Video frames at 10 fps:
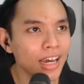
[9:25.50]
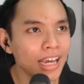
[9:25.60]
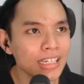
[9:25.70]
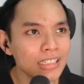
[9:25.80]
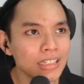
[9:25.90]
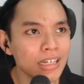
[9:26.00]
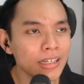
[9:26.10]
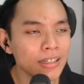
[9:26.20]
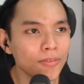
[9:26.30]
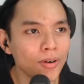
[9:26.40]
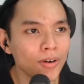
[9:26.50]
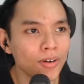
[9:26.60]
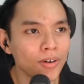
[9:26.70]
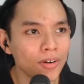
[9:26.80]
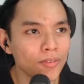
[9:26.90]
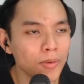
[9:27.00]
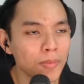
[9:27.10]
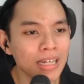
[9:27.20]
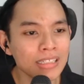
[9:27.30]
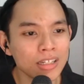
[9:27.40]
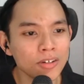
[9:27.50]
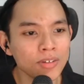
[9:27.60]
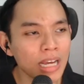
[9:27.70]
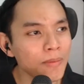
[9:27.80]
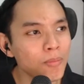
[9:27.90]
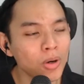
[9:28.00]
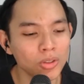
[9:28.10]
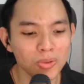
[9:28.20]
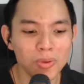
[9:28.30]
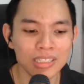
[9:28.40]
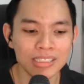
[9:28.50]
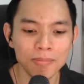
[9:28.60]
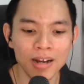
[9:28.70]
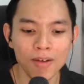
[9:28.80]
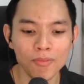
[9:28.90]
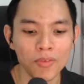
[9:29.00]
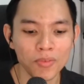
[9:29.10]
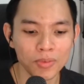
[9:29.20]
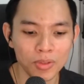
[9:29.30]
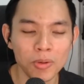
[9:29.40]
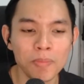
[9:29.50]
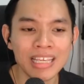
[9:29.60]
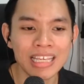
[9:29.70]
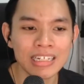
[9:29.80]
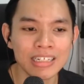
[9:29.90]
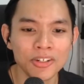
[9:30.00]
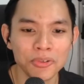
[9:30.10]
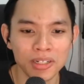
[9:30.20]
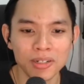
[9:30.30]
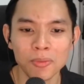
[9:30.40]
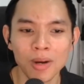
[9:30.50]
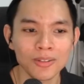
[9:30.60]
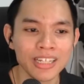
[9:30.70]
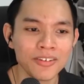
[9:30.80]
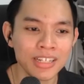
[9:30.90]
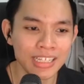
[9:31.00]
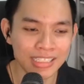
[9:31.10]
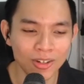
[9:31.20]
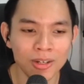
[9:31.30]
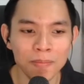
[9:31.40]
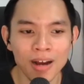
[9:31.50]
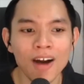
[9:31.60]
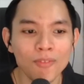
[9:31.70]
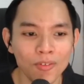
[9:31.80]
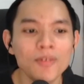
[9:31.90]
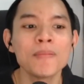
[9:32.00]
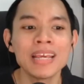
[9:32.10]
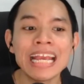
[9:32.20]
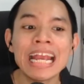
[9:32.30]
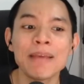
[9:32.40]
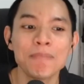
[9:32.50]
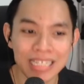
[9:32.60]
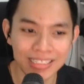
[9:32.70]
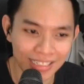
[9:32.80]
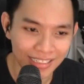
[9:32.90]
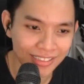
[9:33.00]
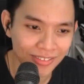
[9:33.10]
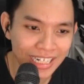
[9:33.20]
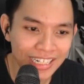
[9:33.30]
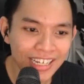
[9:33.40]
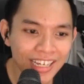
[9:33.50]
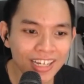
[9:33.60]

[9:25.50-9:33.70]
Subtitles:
I guess like for myself, I'm more towards the path of, making a career, while Derek is on a path of making a business, right?